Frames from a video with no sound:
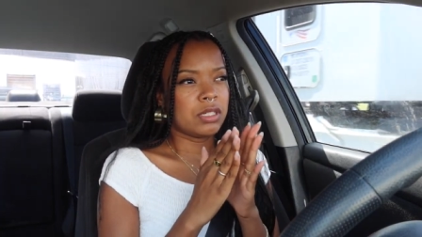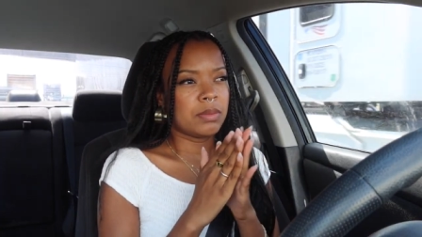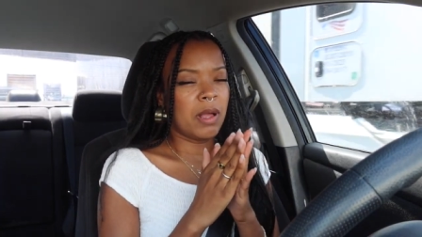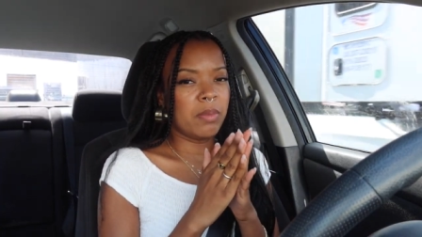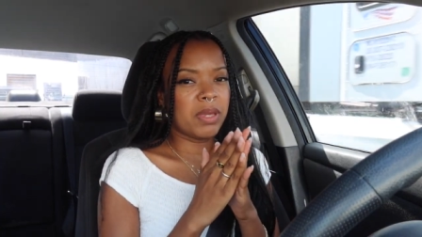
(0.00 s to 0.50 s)

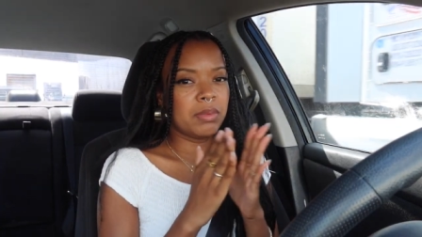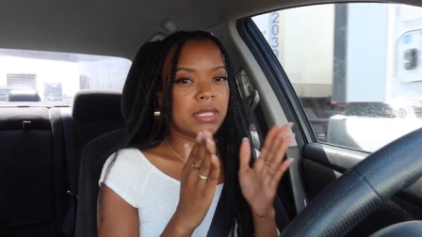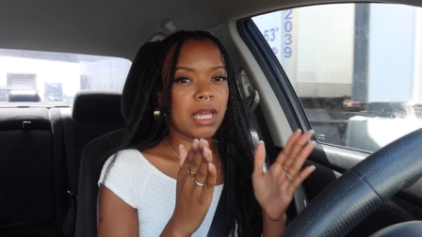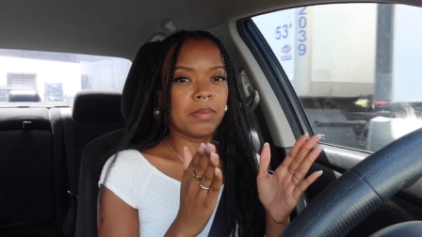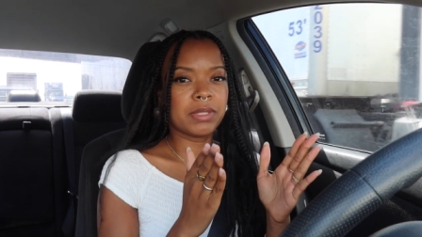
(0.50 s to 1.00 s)
small baby
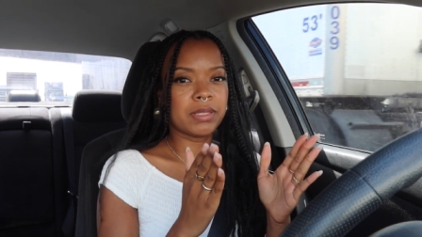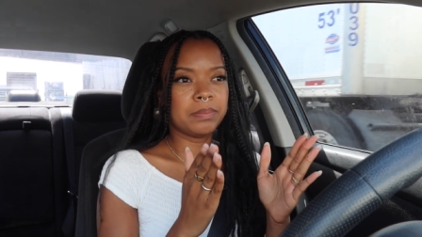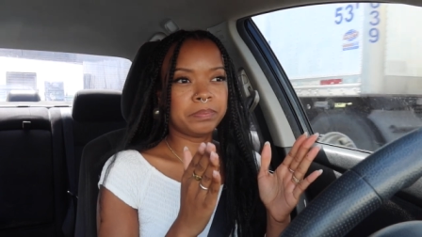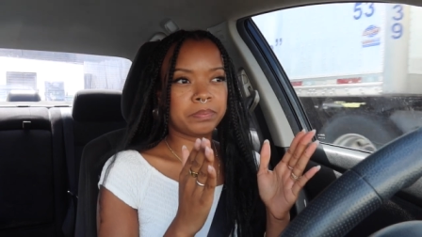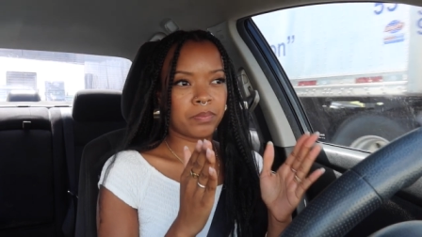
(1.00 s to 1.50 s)
steps,
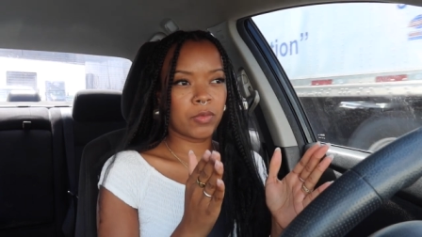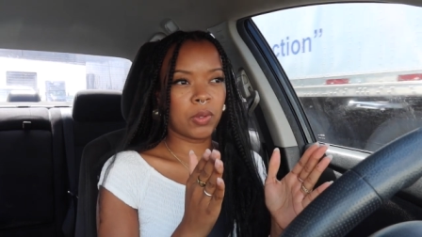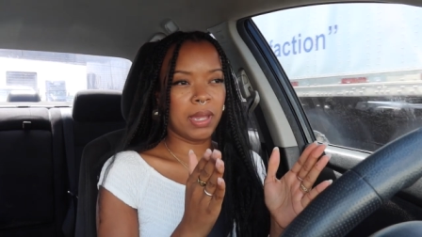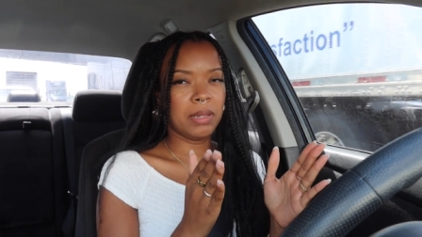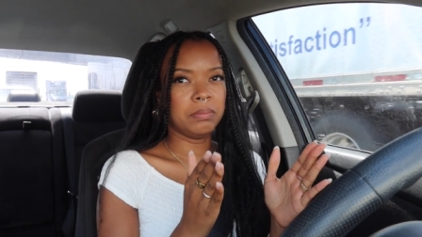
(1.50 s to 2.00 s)
okay?